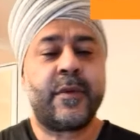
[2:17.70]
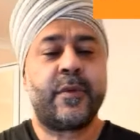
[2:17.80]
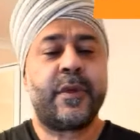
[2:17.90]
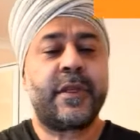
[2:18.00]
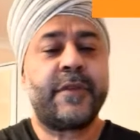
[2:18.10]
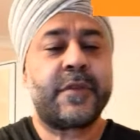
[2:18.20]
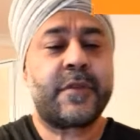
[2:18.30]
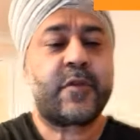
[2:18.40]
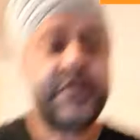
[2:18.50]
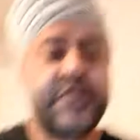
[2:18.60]
going to give a
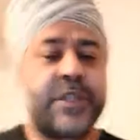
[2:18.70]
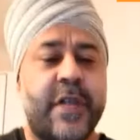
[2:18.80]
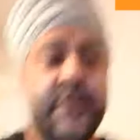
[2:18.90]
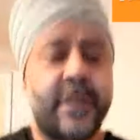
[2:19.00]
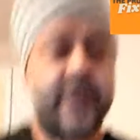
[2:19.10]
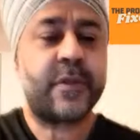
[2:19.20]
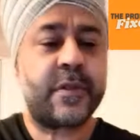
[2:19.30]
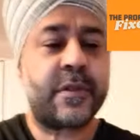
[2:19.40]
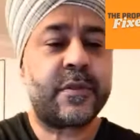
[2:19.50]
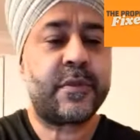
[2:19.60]
quick shout out
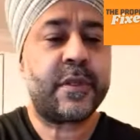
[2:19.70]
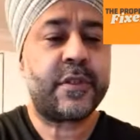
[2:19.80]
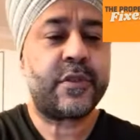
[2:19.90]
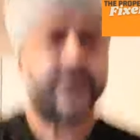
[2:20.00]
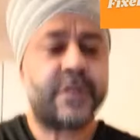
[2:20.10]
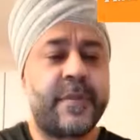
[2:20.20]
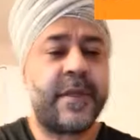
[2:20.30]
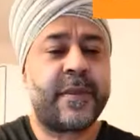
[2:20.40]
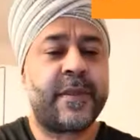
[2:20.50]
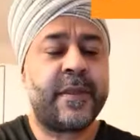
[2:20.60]
to John
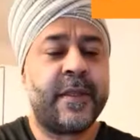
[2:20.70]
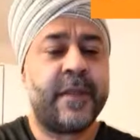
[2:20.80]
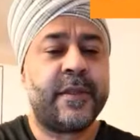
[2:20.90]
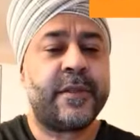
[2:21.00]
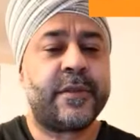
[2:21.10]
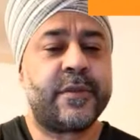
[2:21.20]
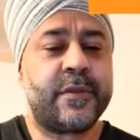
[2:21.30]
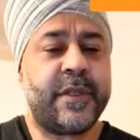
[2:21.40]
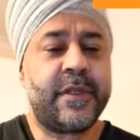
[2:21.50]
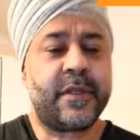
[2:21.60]
Smith, to
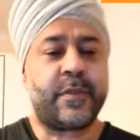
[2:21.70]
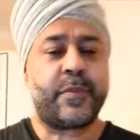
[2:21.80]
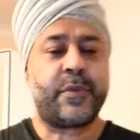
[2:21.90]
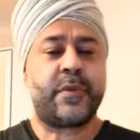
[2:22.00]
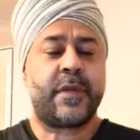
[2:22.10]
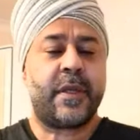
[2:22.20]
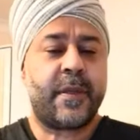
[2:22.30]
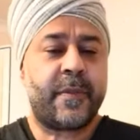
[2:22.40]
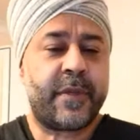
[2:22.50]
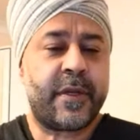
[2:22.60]
Meena Kapoor,
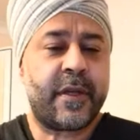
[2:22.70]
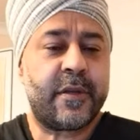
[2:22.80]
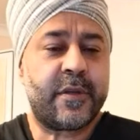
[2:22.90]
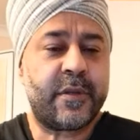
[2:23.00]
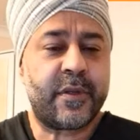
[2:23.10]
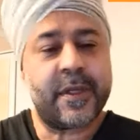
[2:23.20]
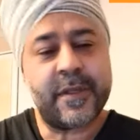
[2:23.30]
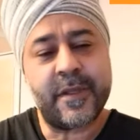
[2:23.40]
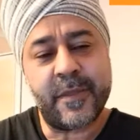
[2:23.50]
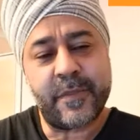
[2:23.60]
Burhan Noor,
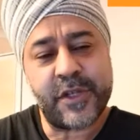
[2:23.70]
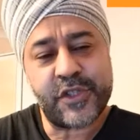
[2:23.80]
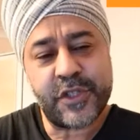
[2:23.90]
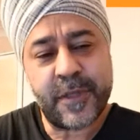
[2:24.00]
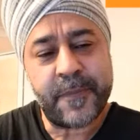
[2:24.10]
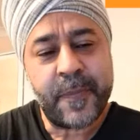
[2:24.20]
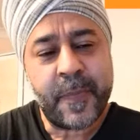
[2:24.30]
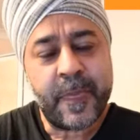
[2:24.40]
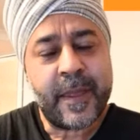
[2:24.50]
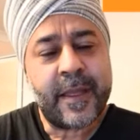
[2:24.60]
Adnan Pasha.
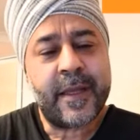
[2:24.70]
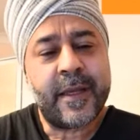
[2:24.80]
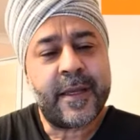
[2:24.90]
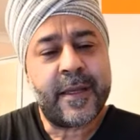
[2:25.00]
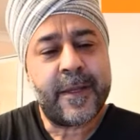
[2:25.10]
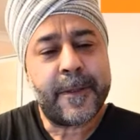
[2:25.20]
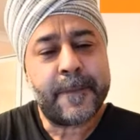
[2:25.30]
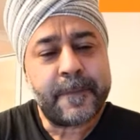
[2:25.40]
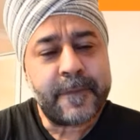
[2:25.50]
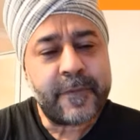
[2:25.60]

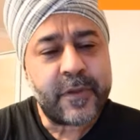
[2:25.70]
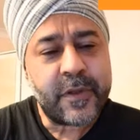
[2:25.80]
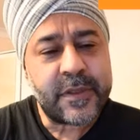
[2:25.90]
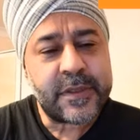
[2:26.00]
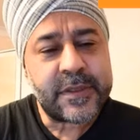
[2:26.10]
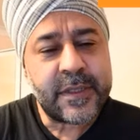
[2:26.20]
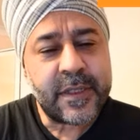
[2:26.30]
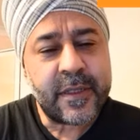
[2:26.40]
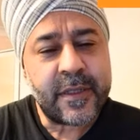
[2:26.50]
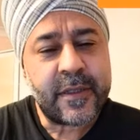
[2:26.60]
We've got
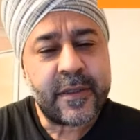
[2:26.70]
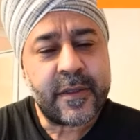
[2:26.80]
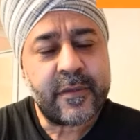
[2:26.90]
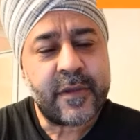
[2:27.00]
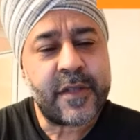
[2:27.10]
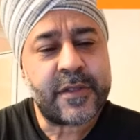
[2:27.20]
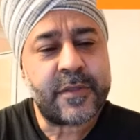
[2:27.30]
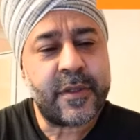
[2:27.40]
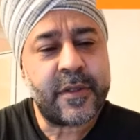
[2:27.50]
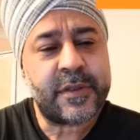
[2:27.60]
Raj
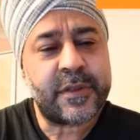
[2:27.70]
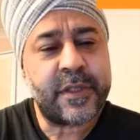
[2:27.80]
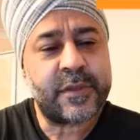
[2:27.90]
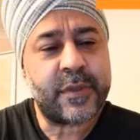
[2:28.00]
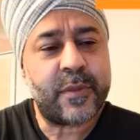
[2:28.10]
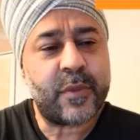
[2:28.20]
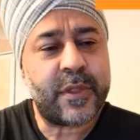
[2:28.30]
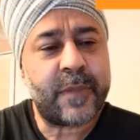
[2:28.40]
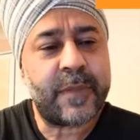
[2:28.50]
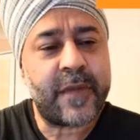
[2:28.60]
Malhotra as well, one
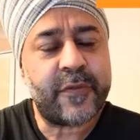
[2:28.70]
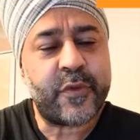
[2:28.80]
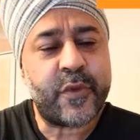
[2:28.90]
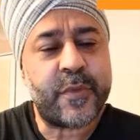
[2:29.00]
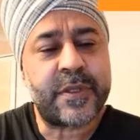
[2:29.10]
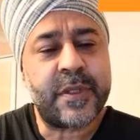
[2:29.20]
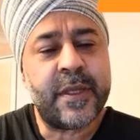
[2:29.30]
of the platforms.